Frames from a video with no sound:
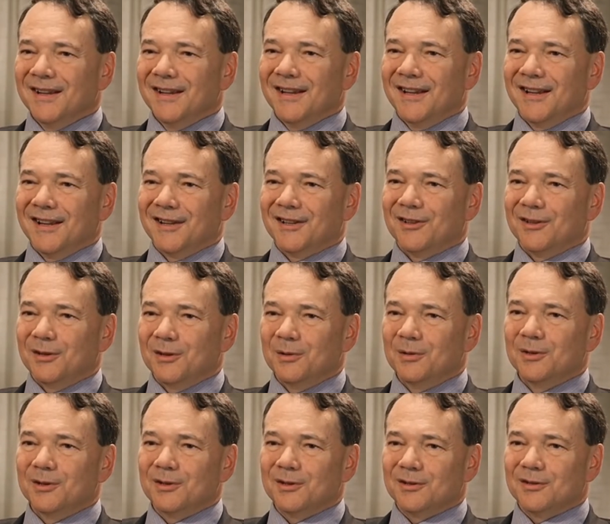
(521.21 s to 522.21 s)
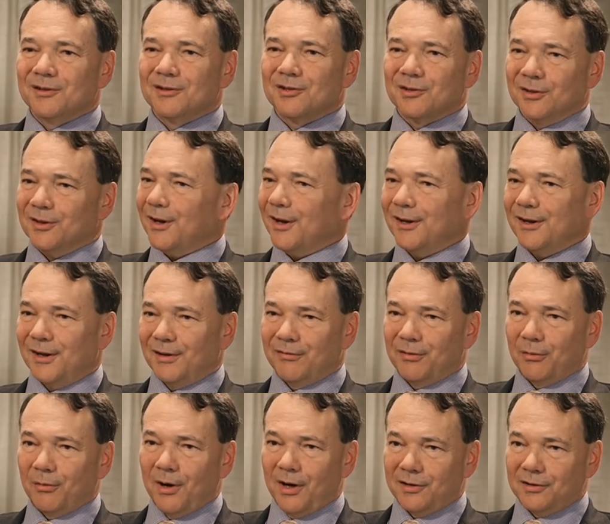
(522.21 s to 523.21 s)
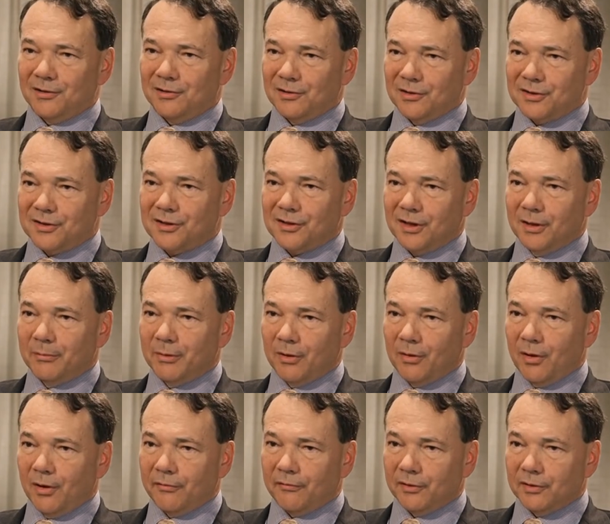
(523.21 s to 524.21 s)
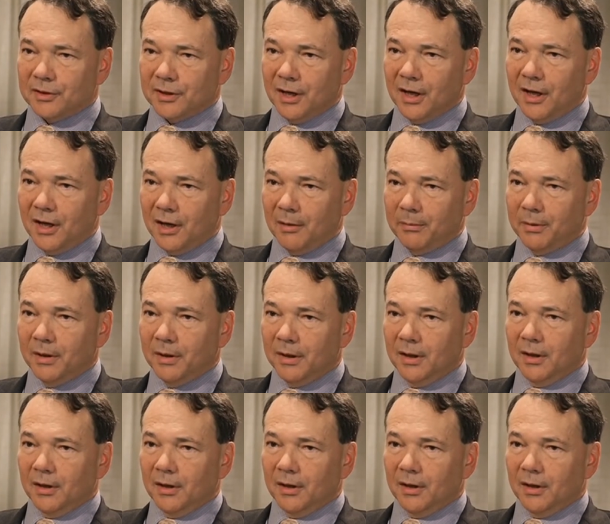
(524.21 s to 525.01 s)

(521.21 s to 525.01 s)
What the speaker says: and the union should not have the right to just skim it off the top